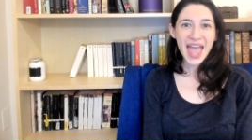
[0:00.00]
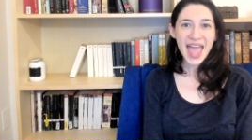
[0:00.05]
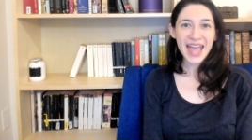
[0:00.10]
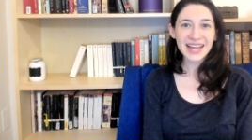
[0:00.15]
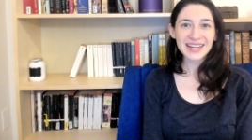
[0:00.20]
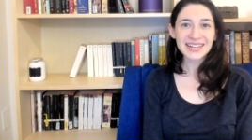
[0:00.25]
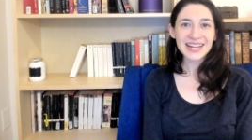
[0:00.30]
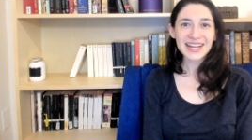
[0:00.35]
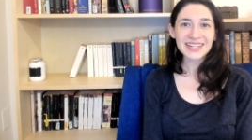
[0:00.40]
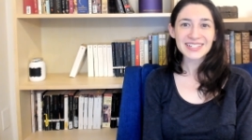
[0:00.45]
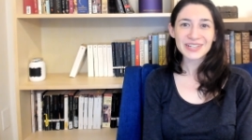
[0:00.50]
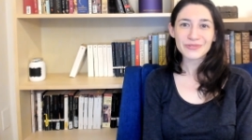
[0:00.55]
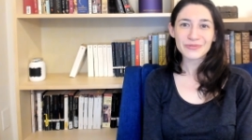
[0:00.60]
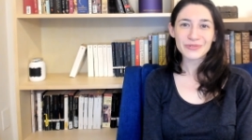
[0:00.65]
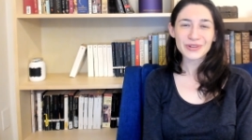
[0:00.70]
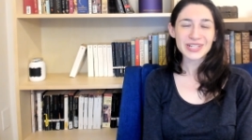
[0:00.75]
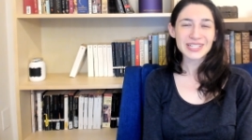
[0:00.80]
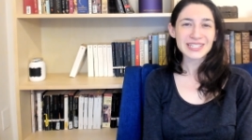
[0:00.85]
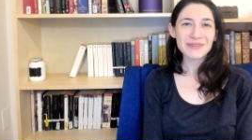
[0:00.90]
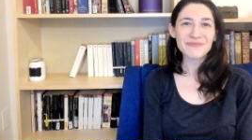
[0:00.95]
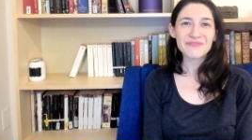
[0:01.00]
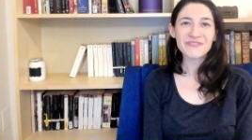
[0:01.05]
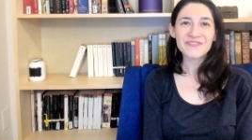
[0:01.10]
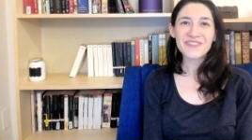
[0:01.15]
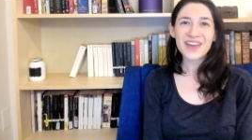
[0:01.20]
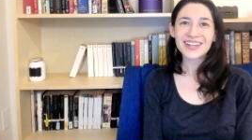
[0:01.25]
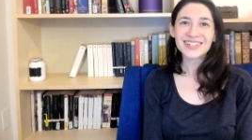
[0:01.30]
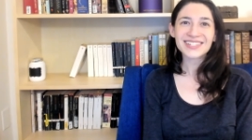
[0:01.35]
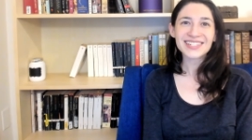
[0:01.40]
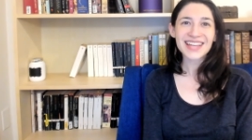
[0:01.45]
And I did read some
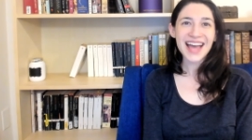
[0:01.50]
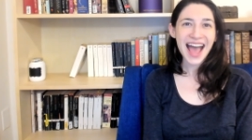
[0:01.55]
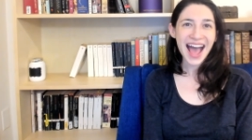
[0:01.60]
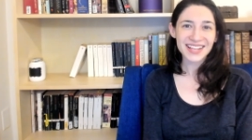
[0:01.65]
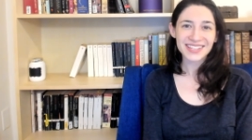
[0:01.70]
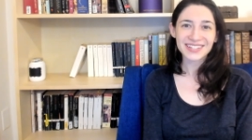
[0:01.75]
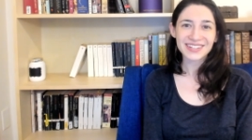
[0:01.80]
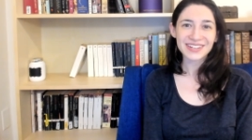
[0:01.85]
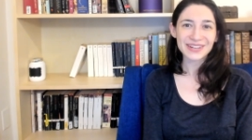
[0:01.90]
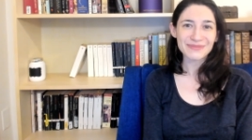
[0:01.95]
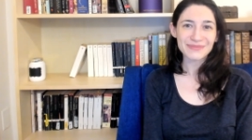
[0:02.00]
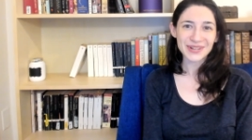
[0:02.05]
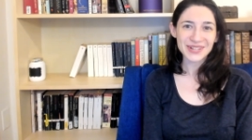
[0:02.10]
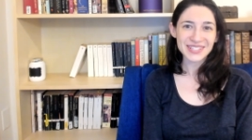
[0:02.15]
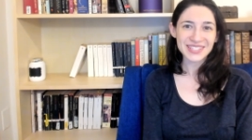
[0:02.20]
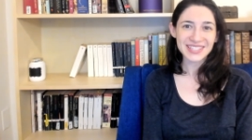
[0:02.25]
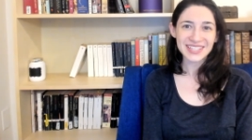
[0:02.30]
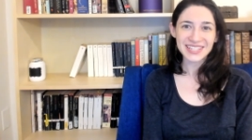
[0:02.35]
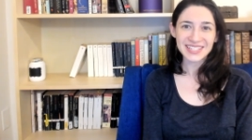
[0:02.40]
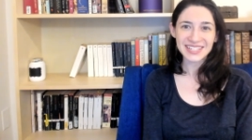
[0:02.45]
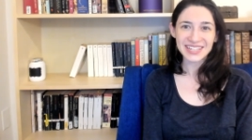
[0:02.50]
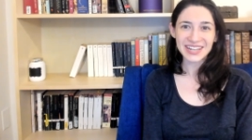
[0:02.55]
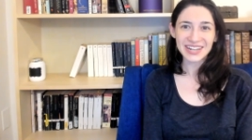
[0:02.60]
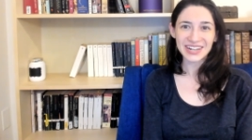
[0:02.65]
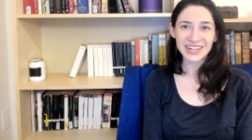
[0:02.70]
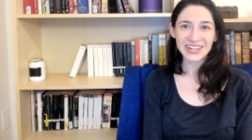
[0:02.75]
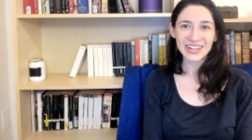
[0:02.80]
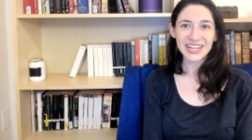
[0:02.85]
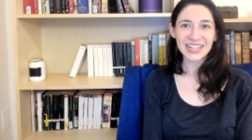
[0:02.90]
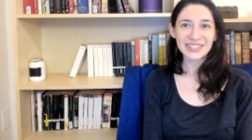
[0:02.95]
fantastic books this
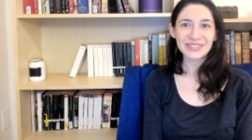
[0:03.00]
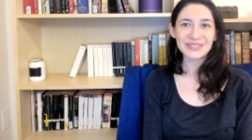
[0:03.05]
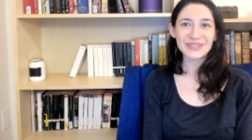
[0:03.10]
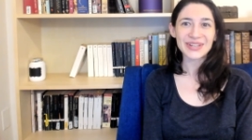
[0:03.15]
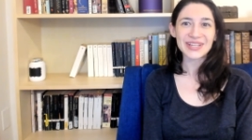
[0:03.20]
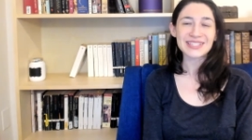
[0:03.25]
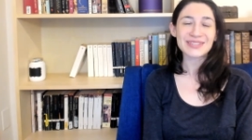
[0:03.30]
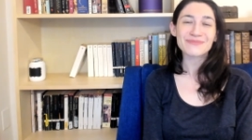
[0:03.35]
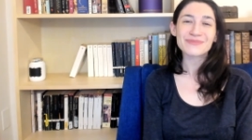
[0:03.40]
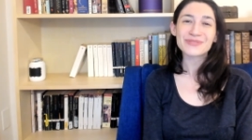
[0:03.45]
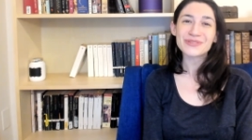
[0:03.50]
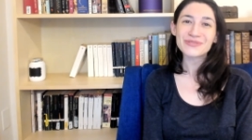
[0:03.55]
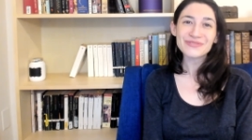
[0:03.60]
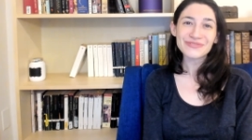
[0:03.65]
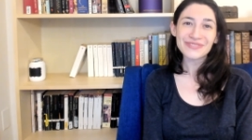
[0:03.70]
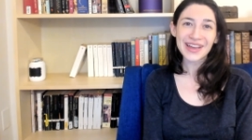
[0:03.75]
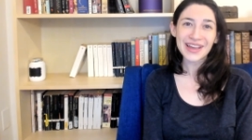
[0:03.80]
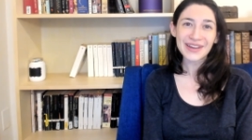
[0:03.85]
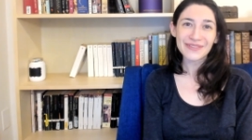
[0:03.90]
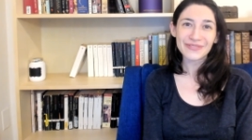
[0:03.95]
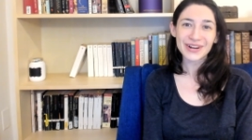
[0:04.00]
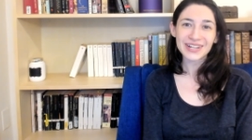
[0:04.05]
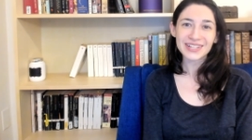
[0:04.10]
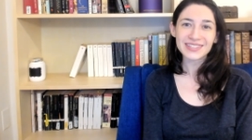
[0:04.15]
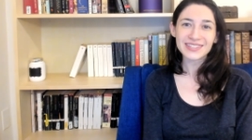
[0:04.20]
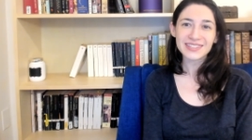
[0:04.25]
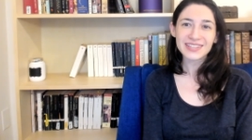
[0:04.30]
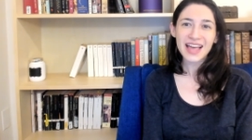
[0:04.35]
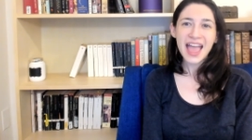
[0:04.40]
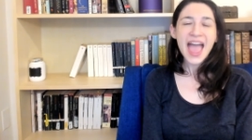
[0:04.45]
year, including some new
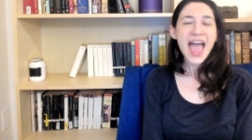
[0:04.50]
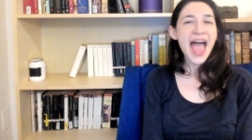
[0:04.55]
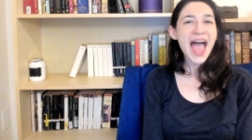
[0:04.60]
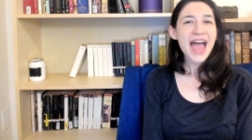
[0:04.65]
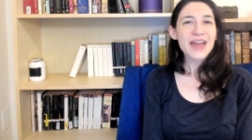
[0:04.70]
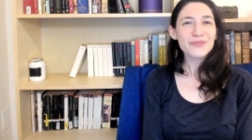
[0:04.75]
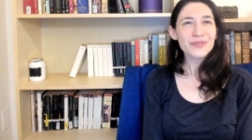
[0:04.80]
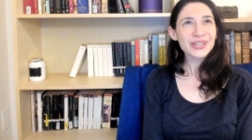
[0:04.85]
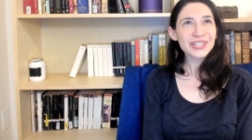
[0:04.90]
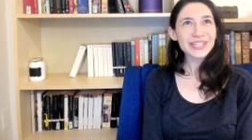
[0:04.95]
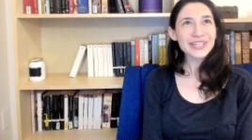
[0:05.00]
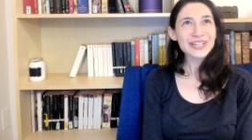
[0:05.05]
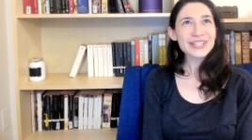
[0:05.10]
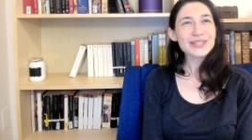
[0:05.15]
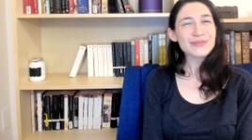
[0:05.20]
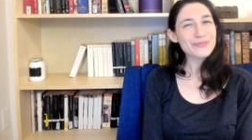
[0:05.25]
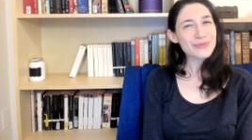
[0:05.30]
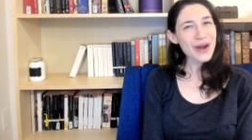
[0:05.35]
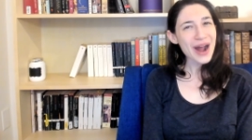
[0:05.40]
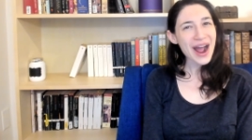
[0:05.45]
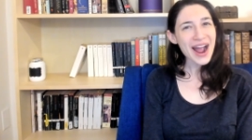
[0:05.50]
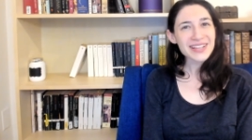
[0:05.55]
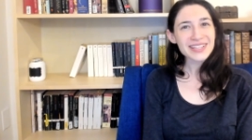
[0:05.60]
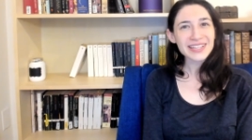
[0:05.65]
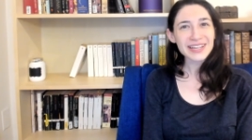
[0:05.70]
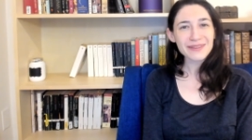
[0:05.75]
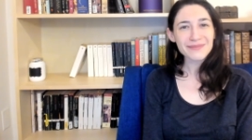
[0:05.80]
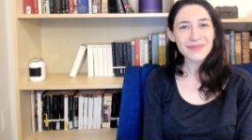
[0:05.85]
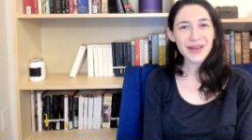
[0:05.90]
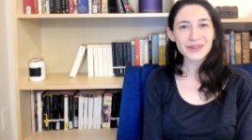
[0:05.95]
favorites and really a
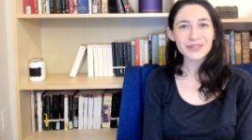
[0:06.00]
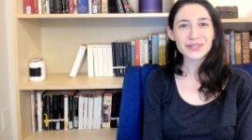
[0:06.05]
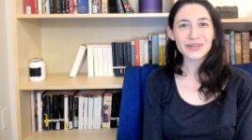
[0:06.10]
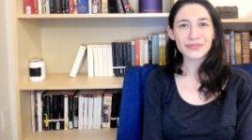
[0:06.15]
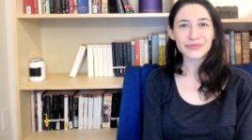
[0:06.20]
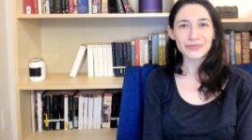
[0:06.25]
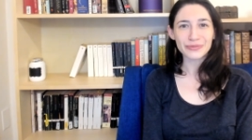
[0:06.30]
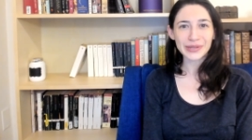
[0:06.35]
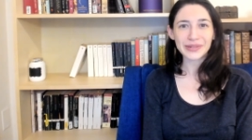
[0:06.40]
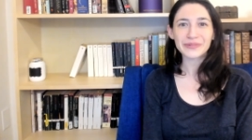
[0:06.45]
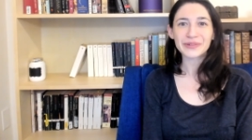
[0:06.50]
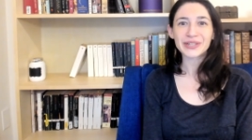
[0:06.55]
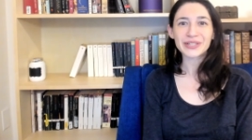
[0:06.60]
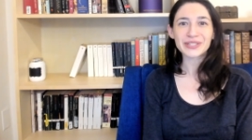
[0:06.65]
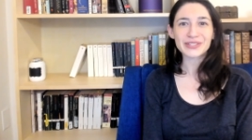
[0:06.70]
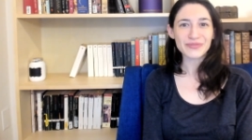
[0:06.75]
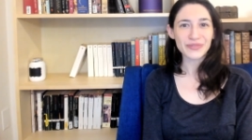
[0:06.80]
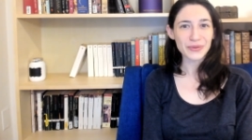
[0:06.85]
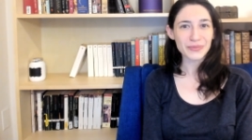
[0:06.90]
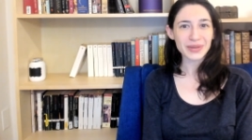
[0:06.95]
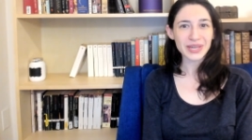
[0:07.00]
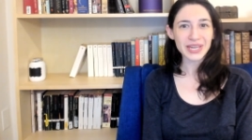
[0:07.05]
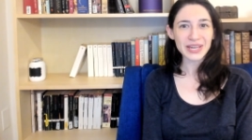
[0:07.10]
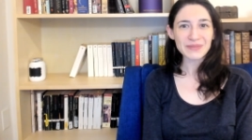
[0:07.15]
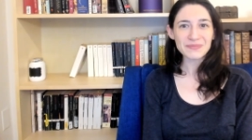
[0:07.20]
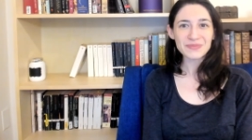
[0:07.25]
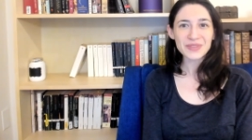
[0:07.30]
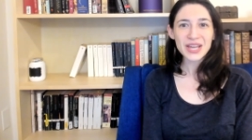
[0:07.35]
surprising amount of rereads for me.